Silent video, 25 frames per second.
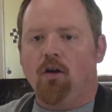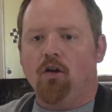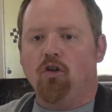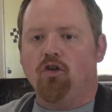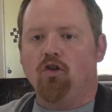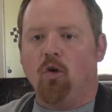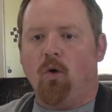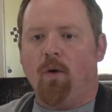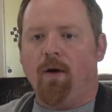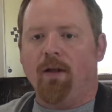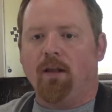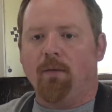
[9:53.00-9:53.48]

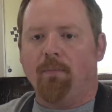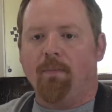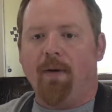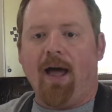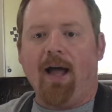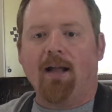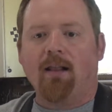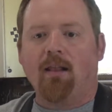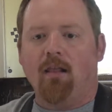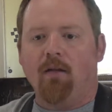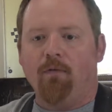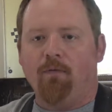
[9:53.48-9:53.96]
show at the
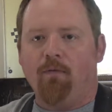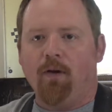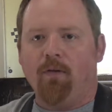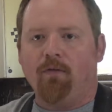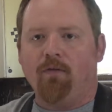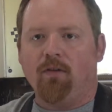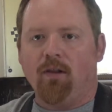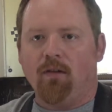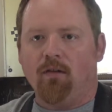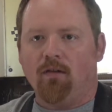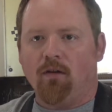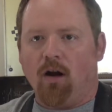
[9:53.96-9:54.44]
Back to the
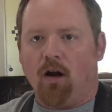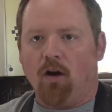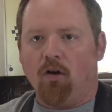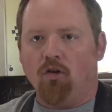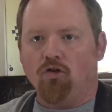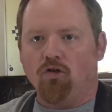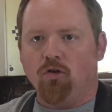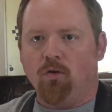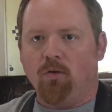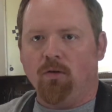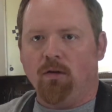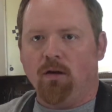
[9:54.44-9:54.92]
50s
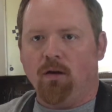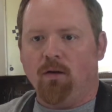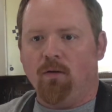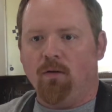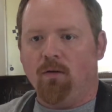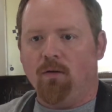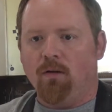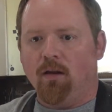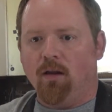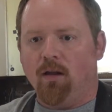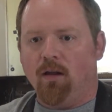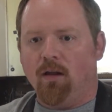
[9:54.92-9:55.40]
car show
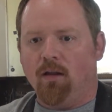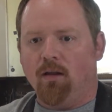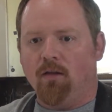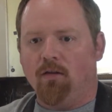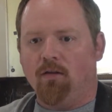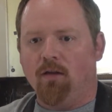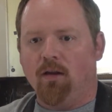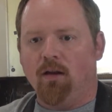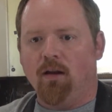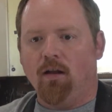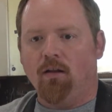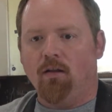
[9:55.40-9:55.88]
down in the
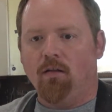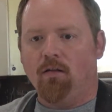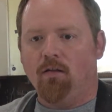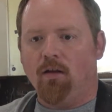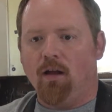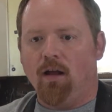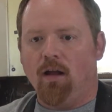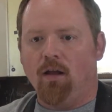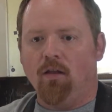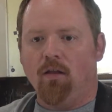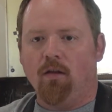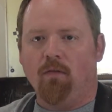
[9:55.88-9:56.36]

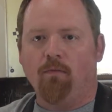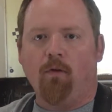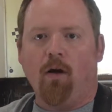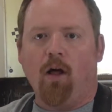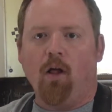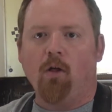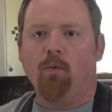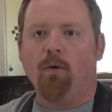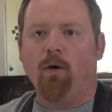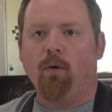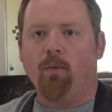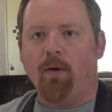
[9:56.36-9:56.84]
cities uh, the
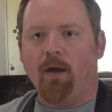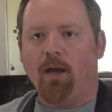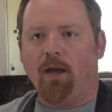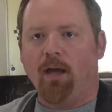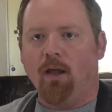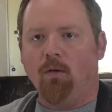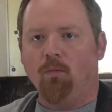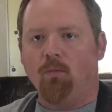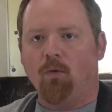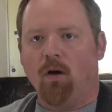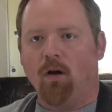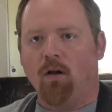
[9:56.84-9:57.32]
following
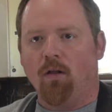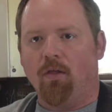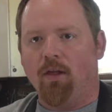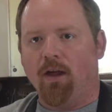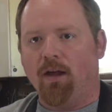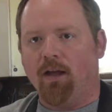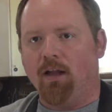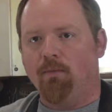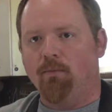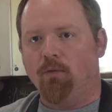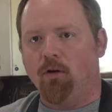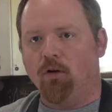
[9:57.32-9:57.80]
weekend. We're
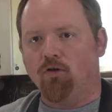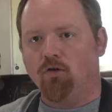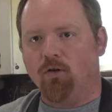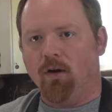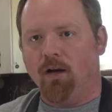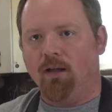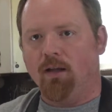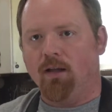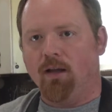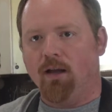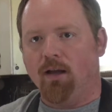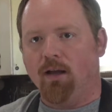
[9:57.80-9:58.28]
thinking about
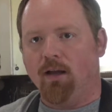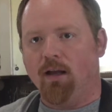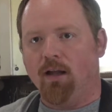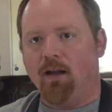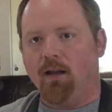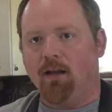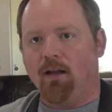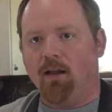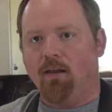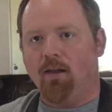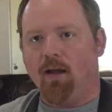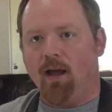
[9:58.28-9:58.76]
trying to
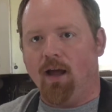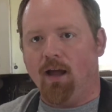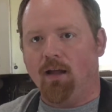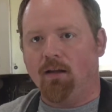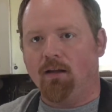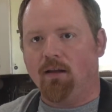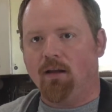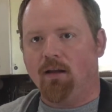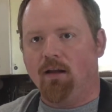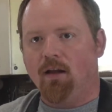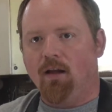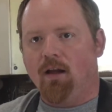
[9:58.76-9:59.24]
get into
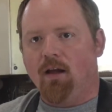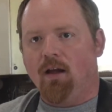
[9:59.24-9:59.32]
that.